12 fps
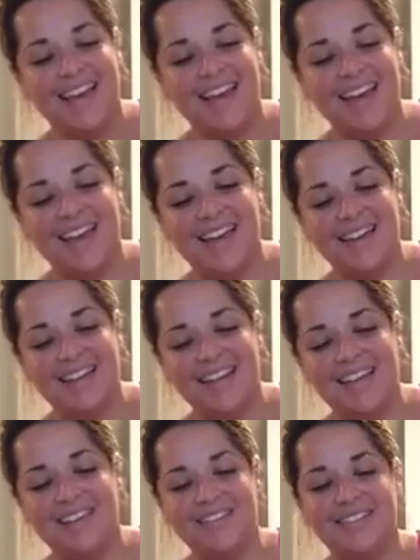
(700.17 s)
And
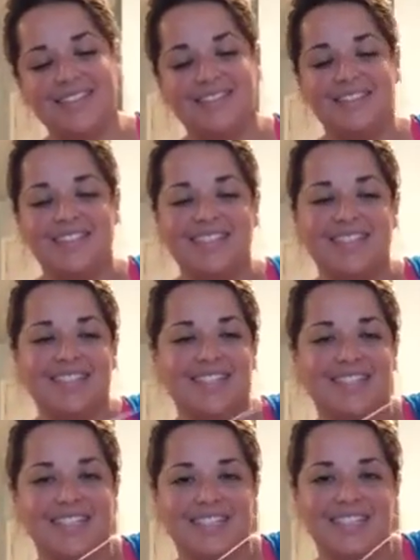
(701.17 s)
here's the 6
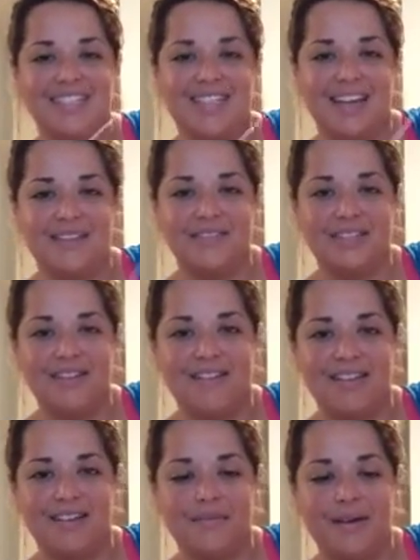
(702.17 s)
inches that I was
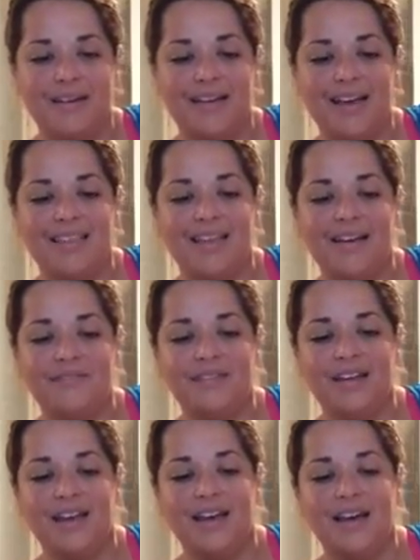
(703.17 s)
talking about. I left
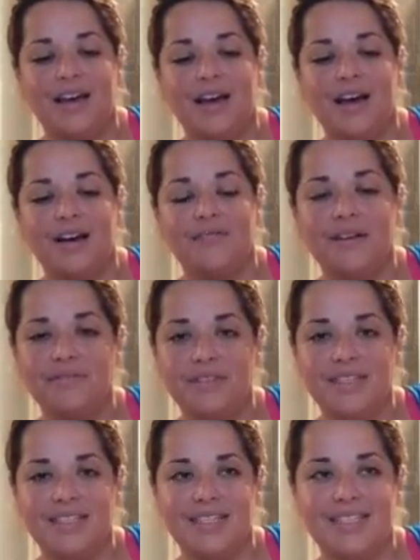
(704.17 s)

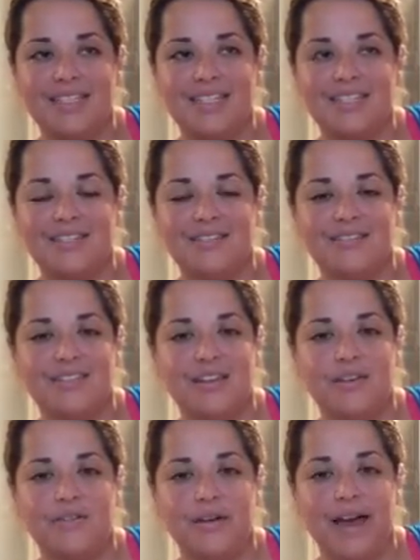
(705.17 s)
roughly 6 inches or
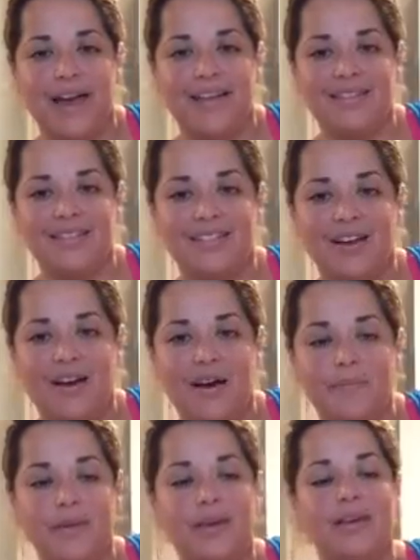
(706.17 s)
so at the
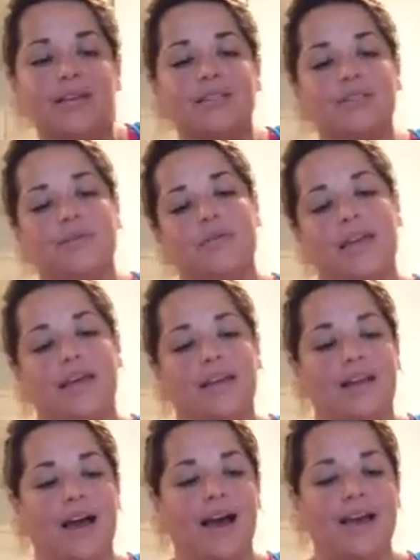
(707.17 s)
top so
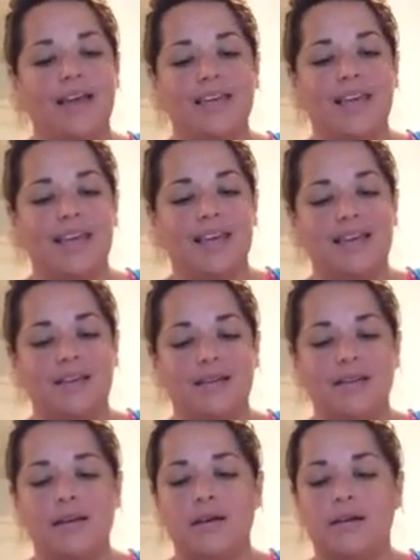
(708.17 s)
that I
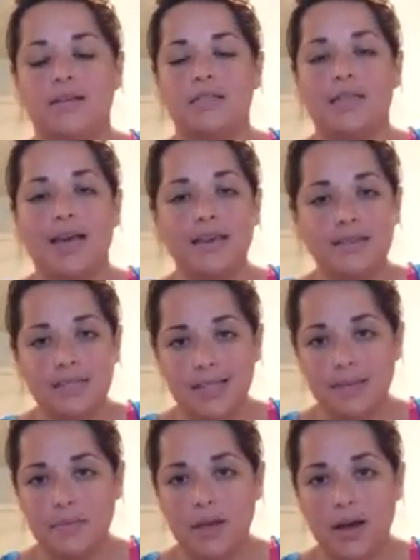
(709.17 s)
can tie a
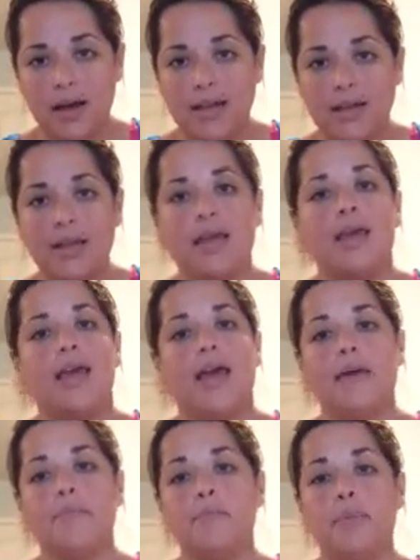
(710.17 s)
slip knot
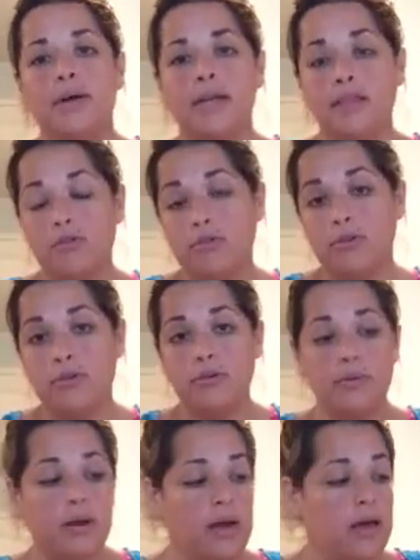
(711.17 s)
and put it
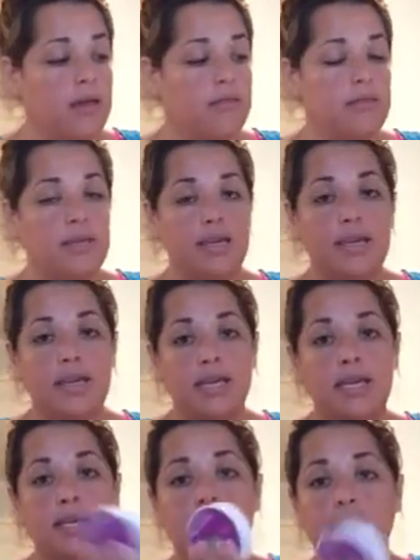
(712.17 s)
through
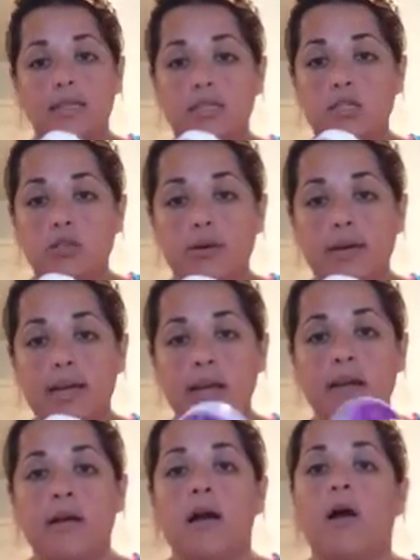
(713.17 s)
the
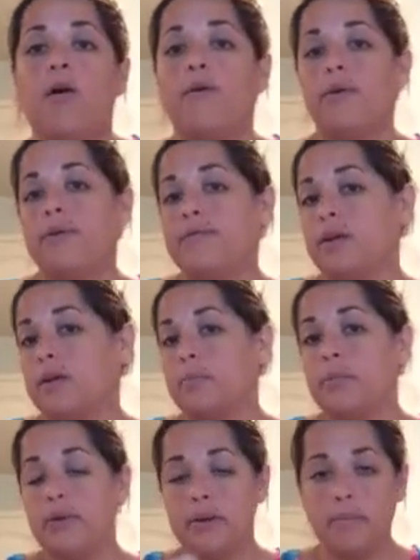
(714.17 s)
string, or if you're going to
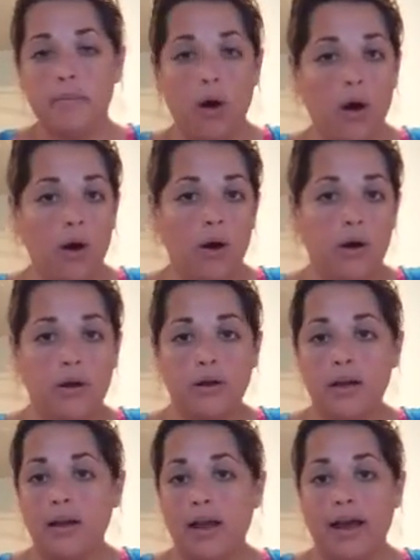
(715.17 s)
put them on
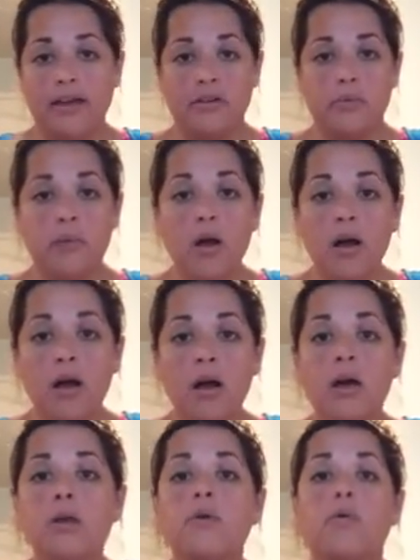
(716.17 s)
an iron
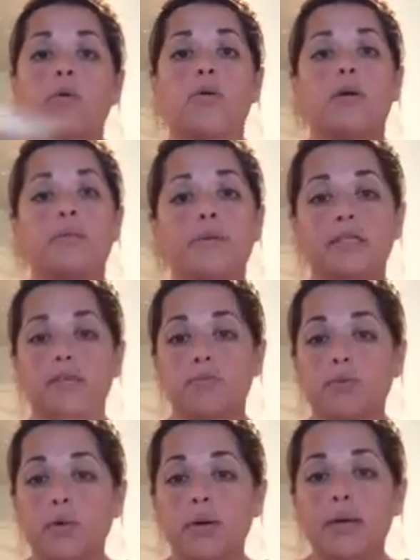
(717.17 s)
rod or a piece
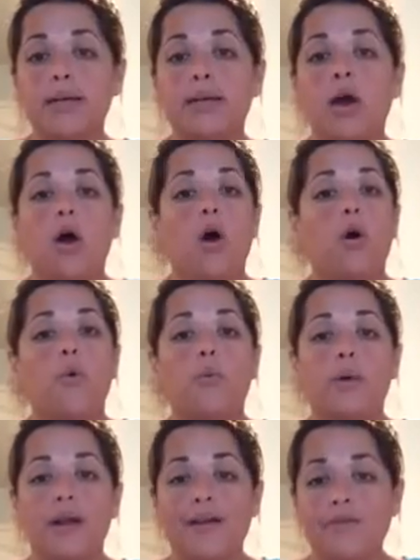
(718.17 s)
of wood,
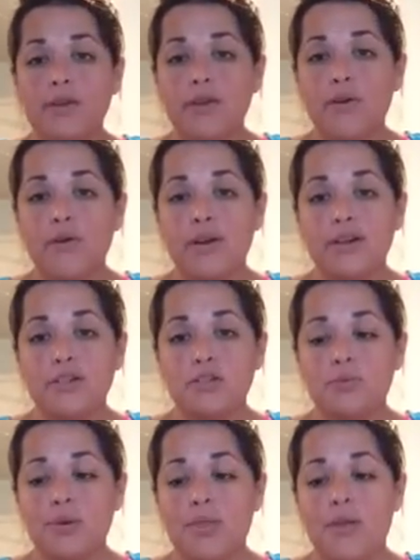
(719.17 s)
whatever you're going to
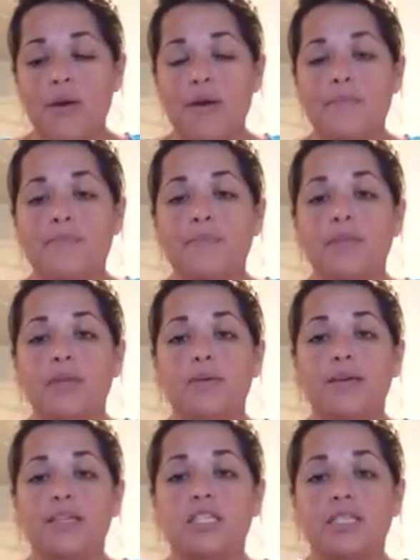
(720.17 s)
do with them, you
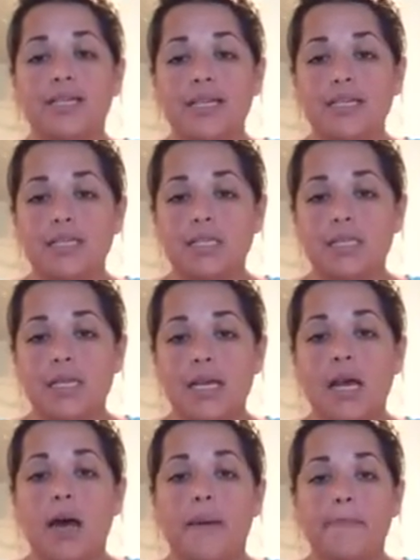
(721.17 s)
can just
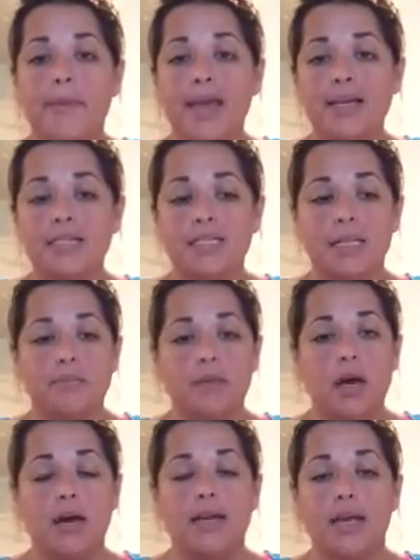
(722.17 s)
easily make a slip
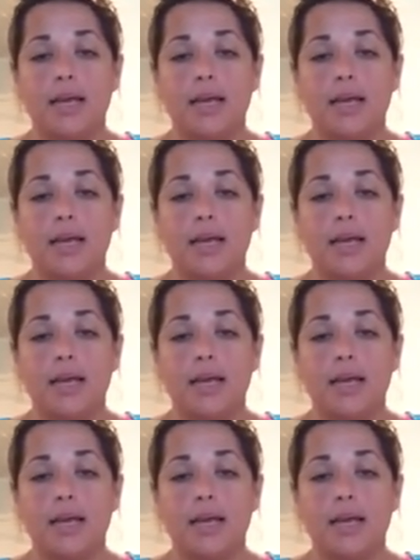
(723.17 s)
knot